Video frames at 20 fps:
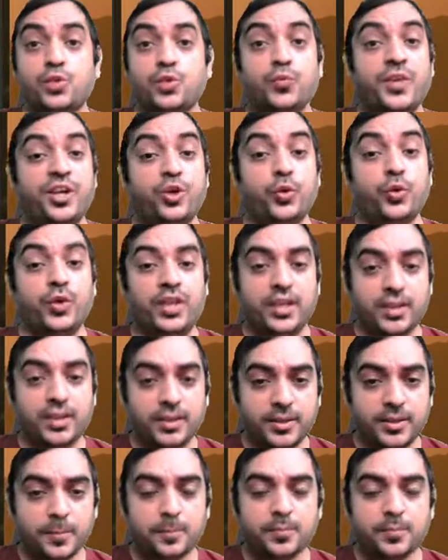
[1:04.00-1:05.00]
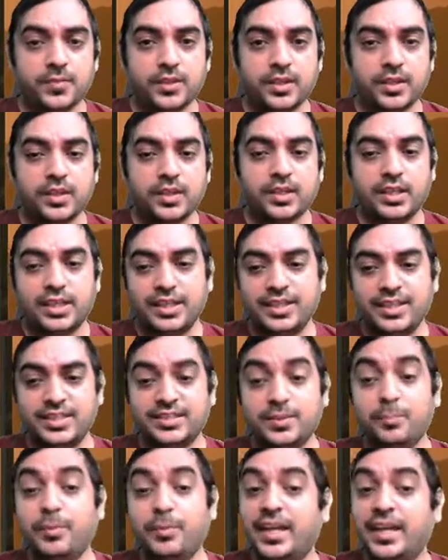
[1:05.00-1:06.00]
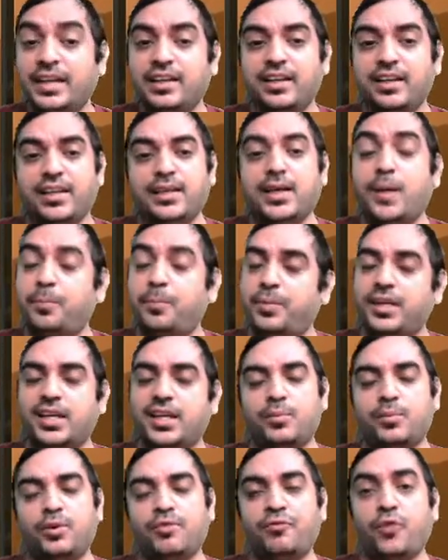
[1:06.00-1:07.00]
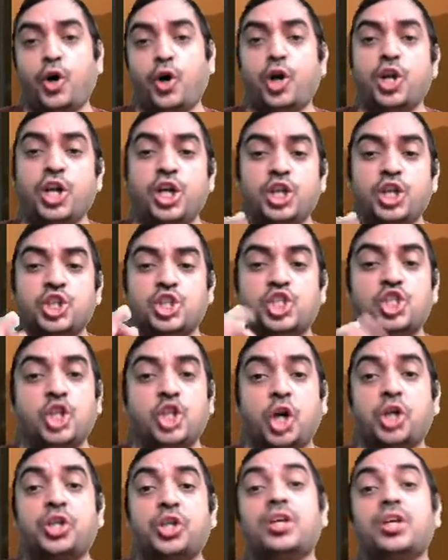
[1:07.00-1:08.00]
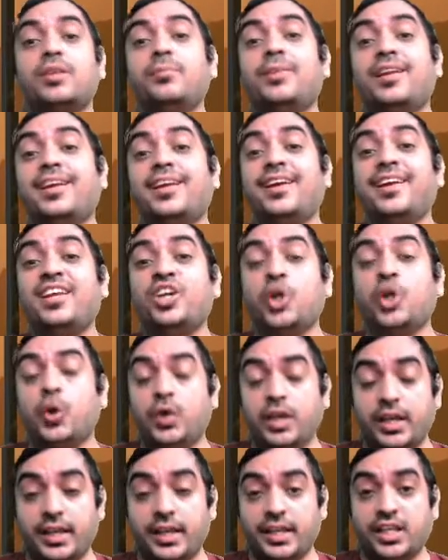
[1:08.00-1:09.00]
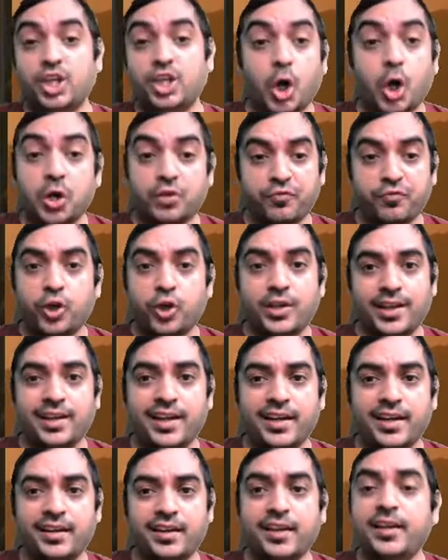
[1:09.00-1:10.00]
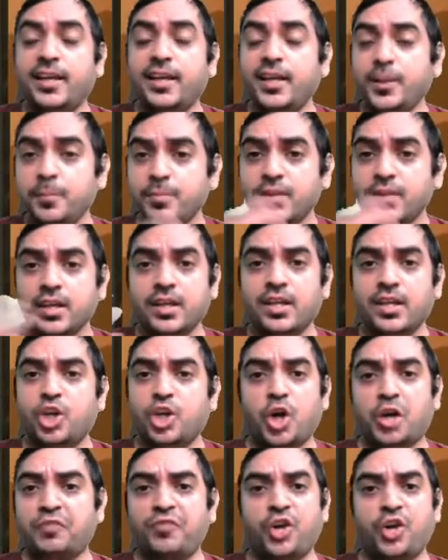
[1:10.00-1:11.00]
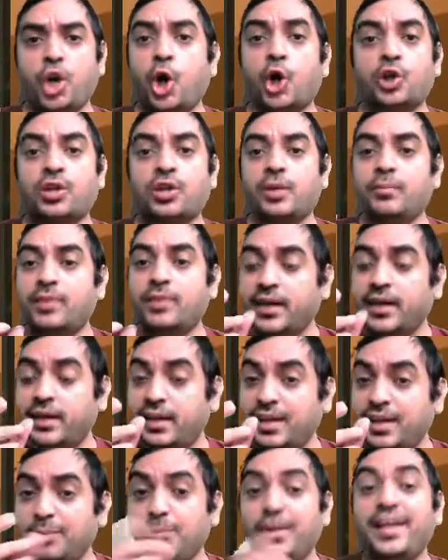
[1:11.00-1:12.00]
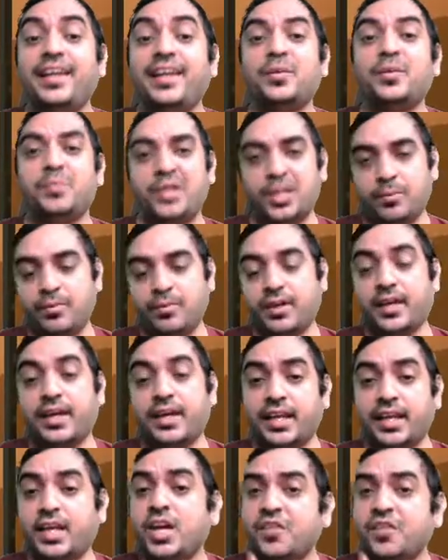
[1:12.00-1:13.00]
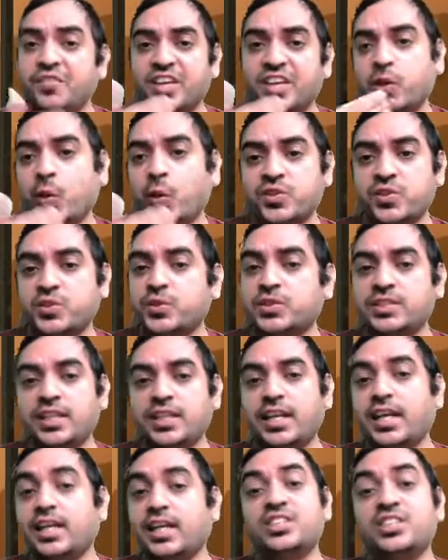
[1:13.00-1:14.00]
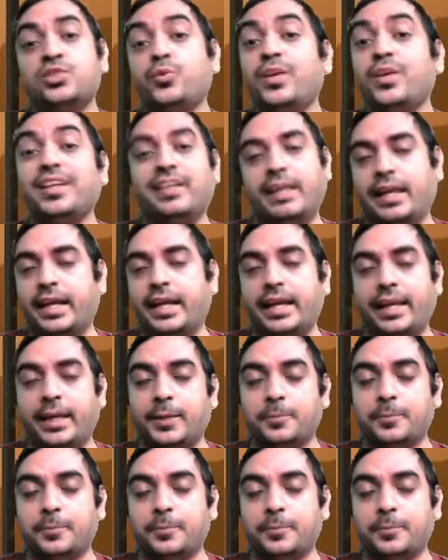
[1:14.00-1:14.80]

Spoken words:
we do here is mainly applicable for short-term trading only, not for daily trading, not for long-term trading, medium-term trading. We can also say like a swing trading.